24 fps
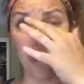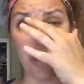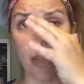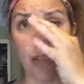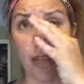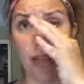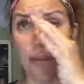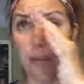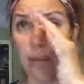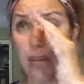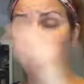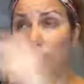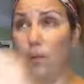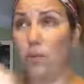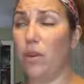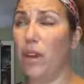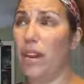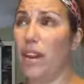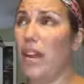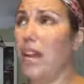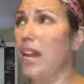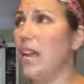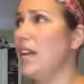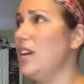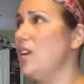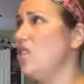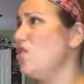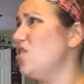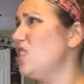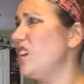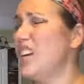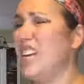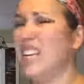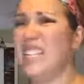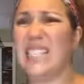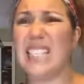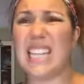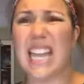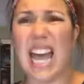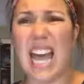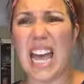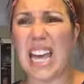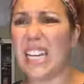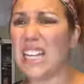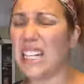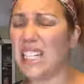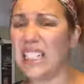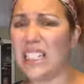I mean, what age?
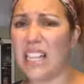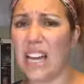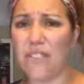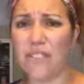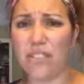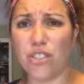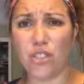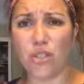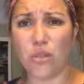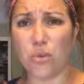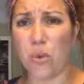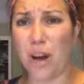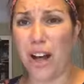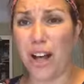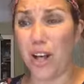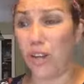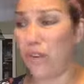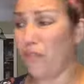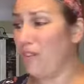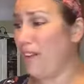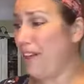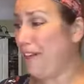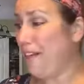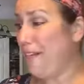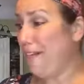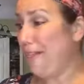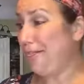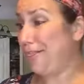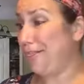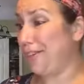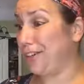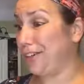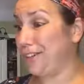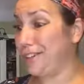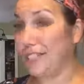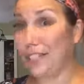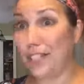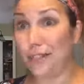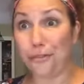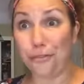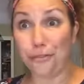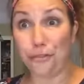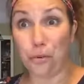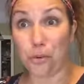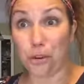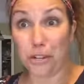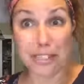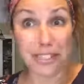10, 11, 12, 13,
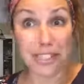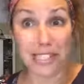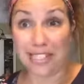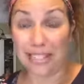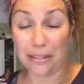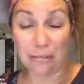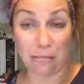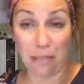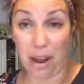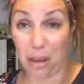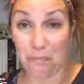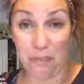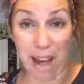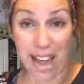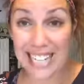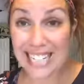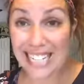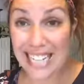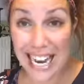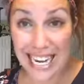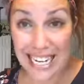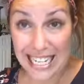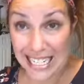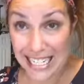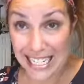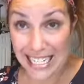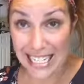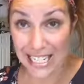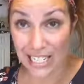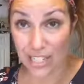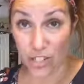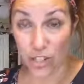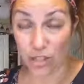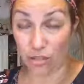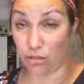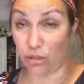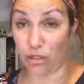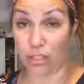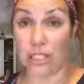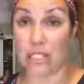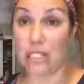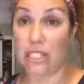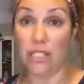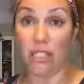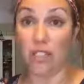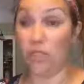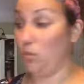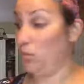14. My 19-year-old
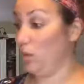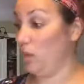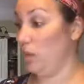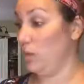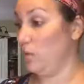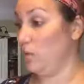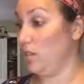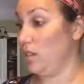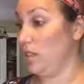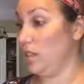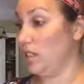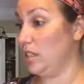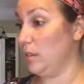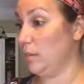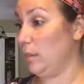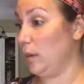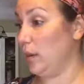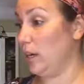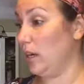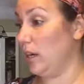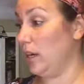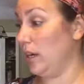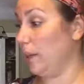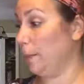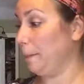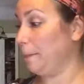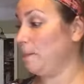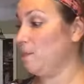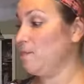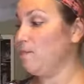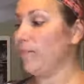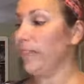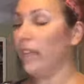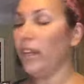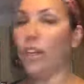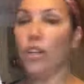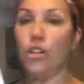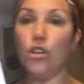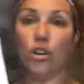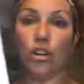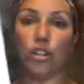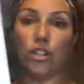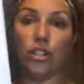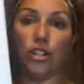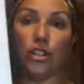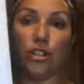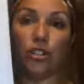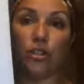niece would use this book. Your
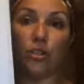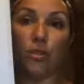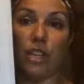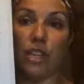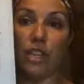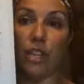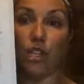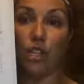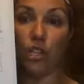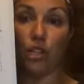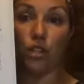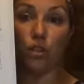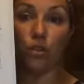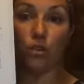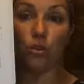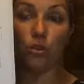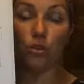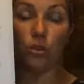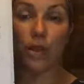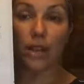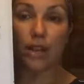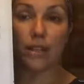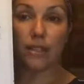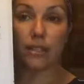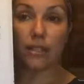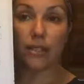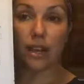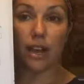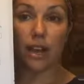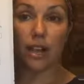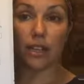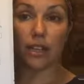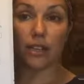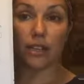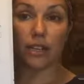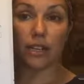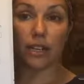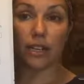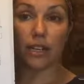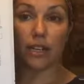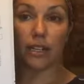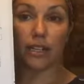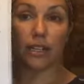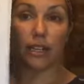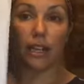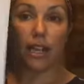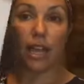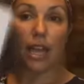turn. So then you get to color it
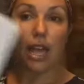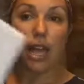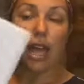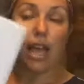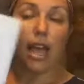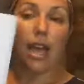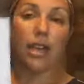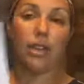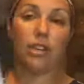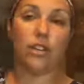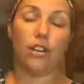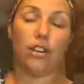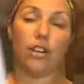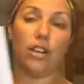in, and you're